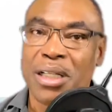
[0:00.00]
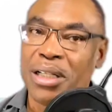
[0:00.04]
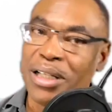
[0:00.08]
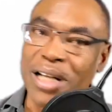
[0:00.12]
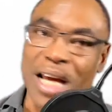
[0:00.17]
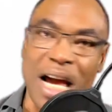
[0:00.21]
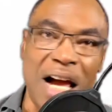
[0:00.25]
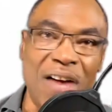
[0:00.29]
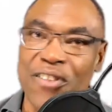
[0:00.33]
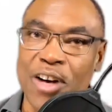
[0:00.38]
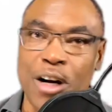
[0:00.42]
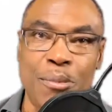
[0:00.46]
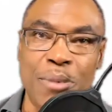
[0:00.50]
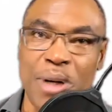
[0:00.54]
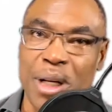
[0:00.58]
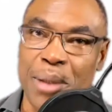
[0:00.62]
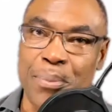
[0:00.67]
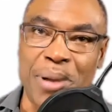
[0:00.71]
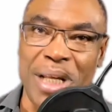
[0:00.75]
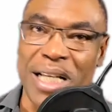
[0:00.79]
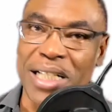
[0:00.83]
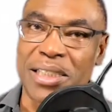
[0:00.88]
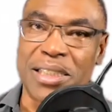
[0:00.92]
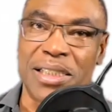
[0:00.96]
not very
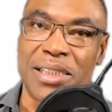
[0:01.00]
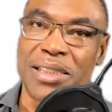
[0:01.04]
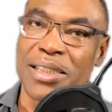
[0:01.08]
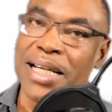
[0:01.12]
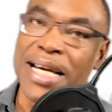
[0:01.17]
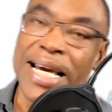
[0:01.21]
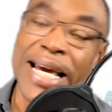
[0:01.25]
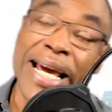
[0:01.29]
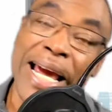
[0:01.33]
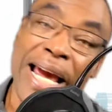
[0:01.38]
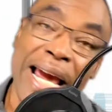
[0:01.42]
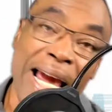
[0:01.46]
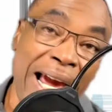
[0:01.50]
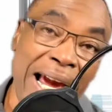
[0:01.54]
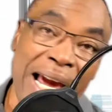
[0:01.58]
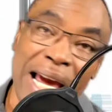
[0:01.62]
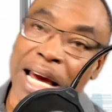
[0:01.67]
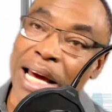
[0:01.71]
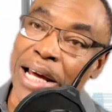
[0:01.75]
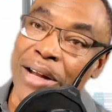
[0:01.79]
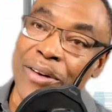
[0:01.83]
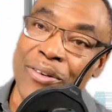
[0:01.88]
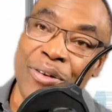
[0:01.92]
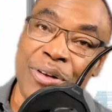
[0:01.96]
many places
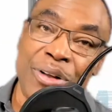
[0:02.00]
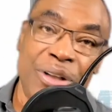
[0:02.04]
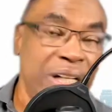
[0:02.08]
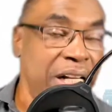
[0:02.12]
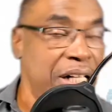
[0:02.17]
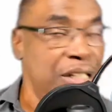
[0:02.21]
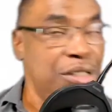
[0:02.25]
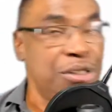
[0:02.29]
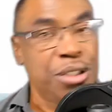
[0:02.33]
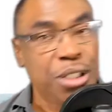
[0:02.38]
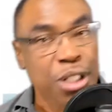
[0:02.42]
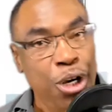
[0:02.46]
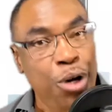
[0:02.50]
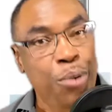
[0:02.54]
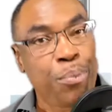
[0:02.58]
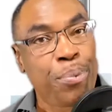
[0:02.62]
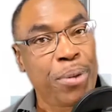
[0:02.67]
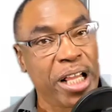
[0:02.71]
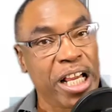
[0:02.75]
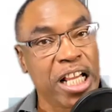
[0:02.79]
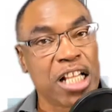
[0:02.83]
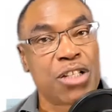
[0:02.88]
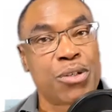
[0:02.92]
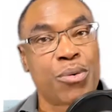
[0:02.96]
and there's no
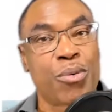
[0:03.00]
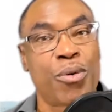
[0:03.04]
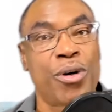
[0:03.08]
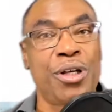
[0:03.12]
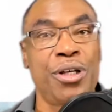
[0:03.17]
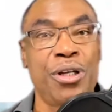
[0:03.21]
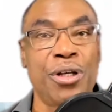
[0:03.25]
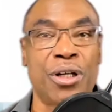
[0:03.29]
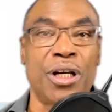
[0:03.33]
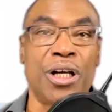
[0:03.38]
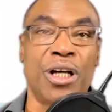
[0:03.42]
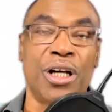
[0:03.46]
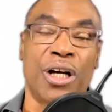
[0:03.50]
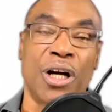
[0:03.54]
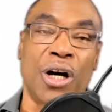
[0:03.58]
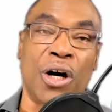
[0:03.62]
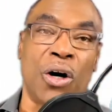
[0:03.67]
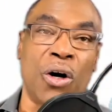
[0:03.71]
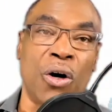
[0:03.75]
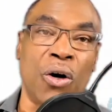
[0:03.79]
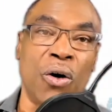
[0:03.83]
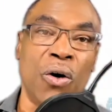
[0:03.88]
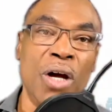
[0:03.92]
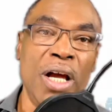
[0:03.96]
place where you can
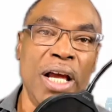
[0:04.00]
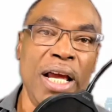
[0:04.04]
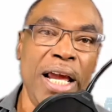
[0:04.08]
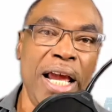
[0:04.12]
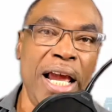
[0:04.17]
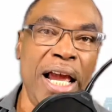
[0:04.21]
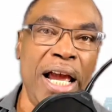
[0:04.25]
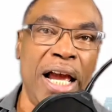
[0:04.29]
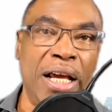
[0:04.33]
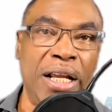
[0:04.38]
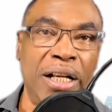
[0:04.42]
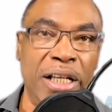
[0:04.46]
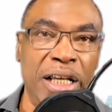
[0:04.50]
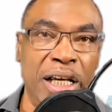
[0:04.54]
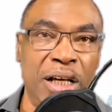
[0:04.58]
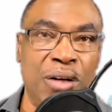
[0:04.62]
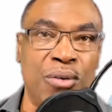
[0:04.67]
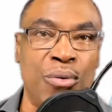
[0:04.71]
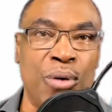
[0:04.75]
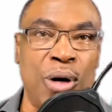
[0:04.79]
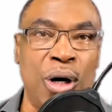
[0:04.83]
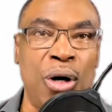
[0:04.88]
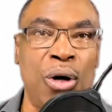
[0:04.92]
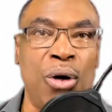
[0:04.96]
go and
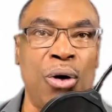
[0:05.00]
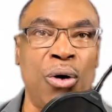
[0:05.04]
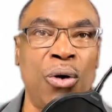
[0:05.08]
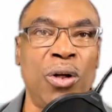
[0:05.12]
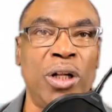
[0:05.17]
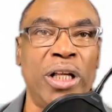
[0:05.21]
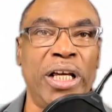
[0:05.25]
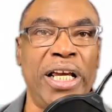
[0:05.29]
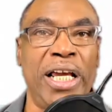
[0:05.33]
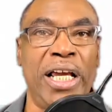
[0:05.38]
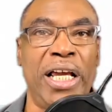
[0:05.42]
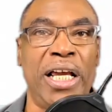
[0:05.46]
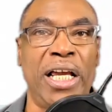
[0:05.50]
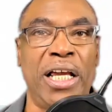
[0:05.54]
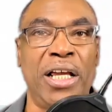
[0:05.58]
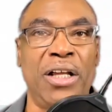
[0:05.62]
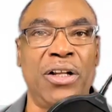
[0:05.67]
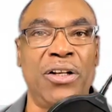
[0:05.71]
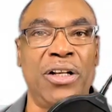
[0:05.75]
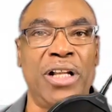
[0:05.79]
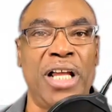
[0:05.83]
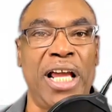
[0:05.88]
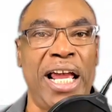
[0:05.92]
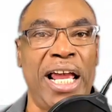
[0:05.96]
enroll
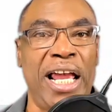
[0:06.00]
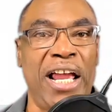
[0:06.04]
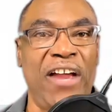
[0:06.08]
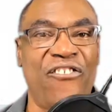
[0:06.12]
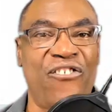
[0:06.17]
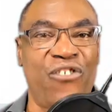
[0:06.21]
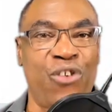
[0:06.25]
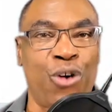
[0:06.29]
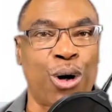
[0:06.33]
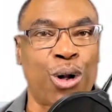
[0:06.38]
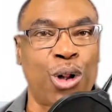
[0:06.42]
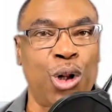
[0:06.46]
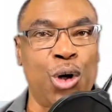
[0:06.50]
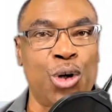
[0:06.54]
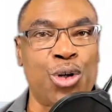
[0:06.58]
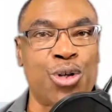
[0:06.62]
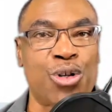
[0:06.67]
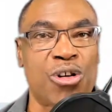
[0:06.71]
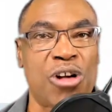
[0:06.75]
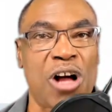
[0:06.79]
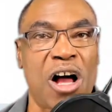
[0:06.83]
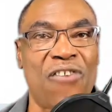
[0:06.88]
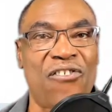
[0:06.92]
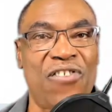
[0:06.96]
in a
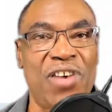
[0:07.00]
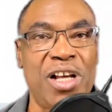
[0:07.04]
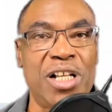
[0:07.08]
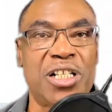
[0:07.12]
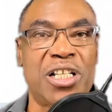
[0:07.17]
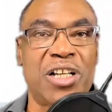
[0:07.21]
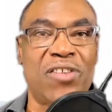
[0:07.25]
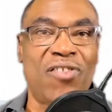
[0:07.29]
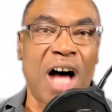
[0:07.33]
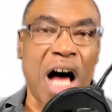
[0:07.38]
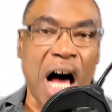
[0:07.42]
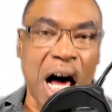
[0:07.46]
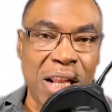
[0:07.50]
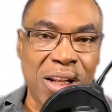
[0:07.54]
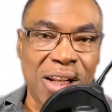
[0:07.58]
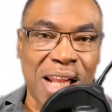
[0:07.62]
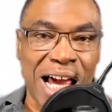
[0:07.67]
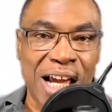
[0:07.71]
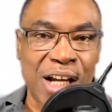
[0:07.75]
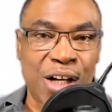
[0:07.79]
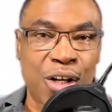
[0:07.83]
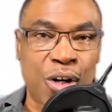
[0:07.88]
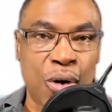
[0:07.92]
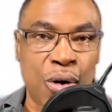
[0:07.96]
foreclosure offensive
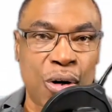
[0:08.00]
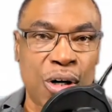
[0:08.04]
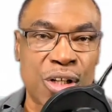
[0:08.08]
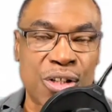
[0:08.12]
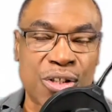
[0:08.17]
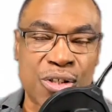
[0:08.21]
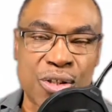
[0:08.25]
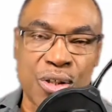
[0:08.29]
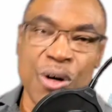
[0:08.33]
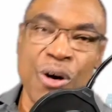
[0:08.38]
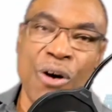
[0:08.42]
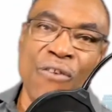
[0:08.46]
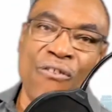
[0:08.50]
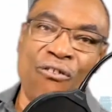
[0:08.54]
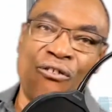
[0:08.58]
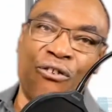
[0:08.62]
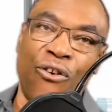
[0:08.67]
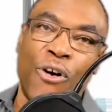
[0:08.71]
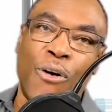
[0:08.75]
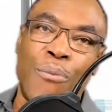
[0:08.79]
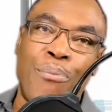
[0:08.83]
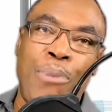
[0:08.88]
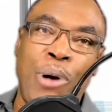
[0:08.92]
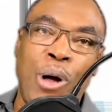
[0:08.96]
online course
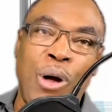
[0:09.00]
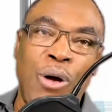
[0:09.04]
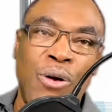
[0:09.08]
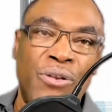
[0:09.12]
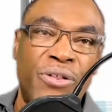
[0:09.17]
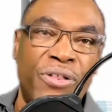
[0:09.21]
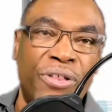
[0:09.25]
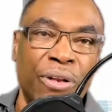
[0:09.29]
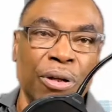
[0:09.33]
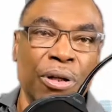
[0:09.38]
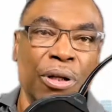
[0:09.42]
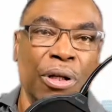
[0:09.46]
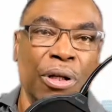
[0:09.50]
for both